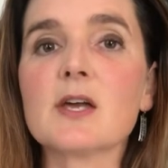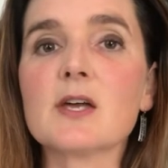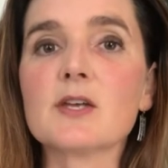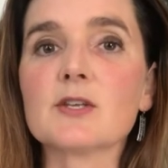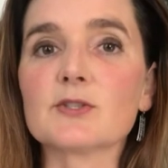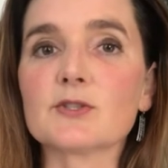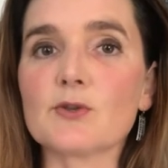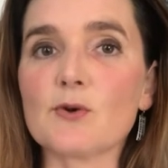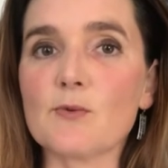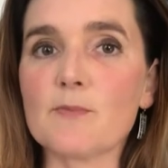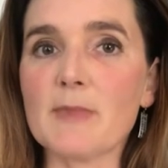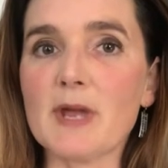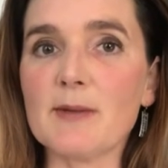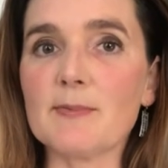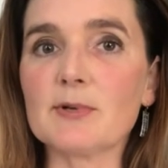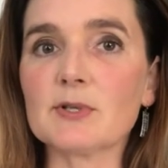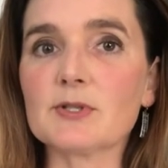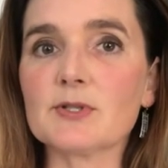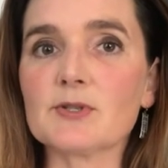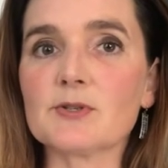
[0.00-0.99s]
So
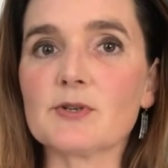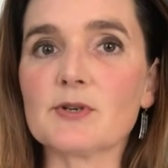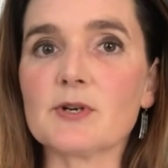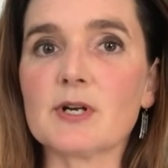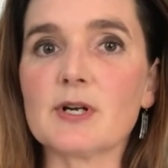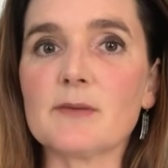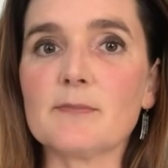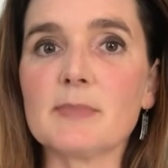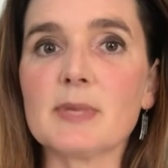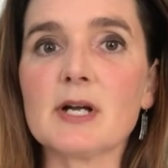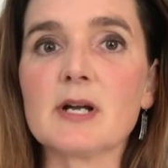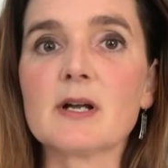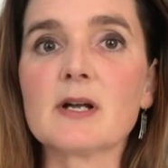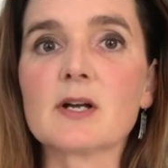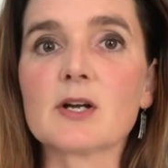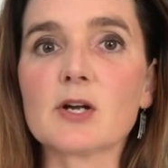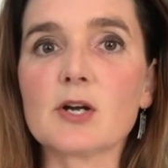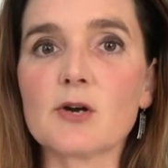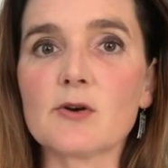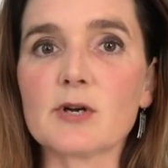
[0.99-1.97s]
maple syrup,
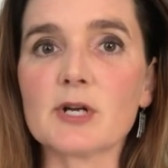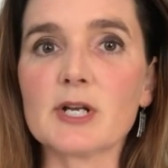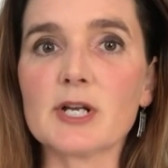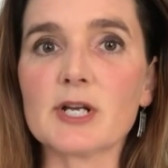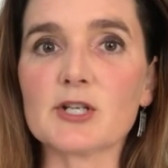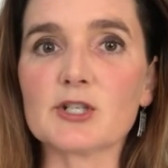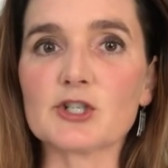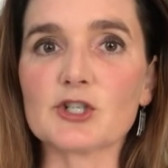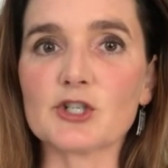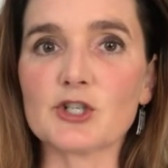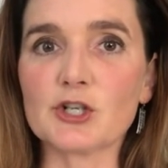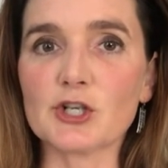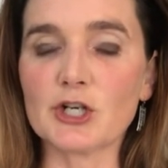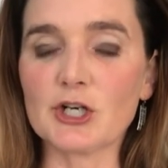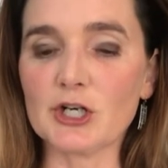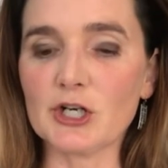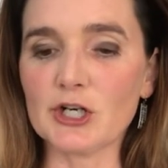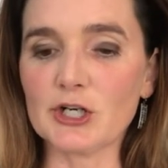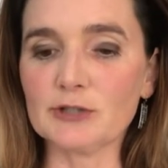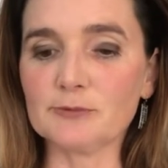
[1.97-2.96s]
coconut
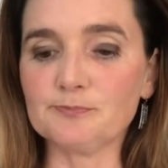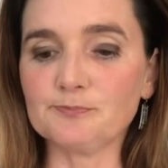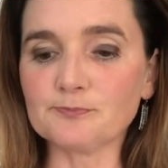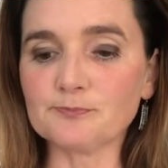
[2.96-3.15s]
sugar,